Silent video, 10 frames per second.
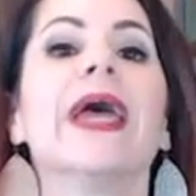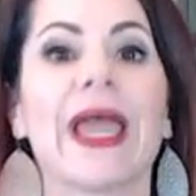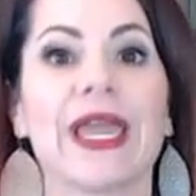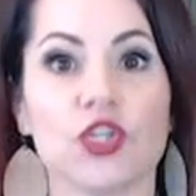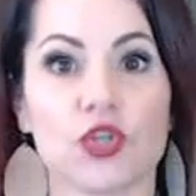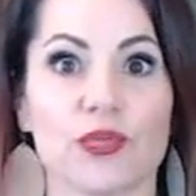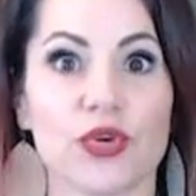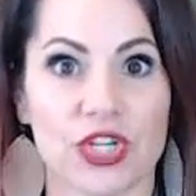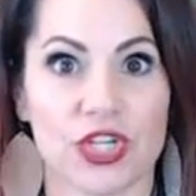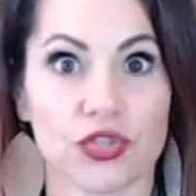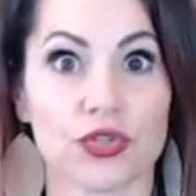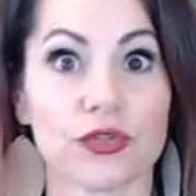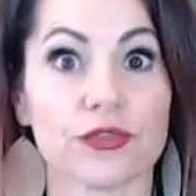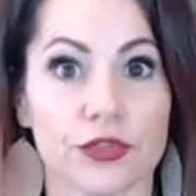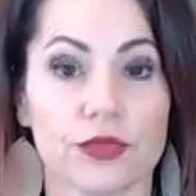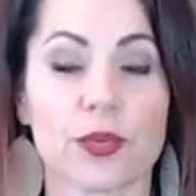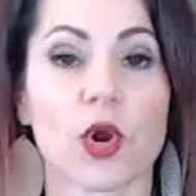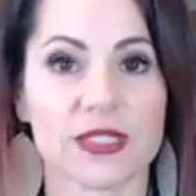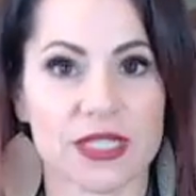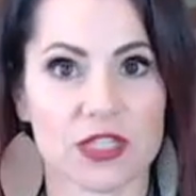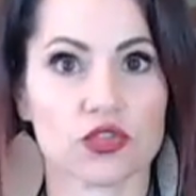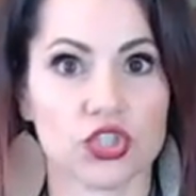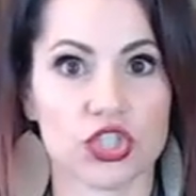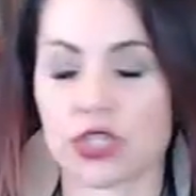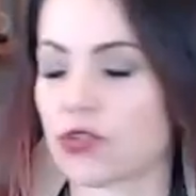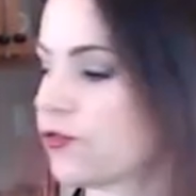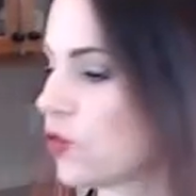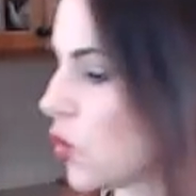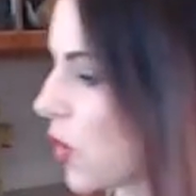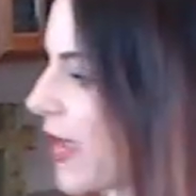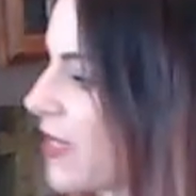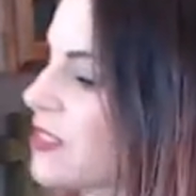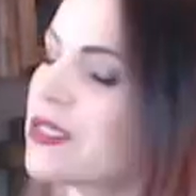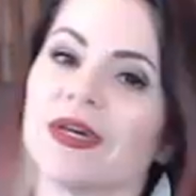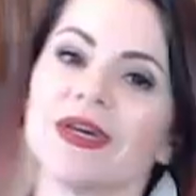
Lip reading: and you can put it in your food processor, just the florets.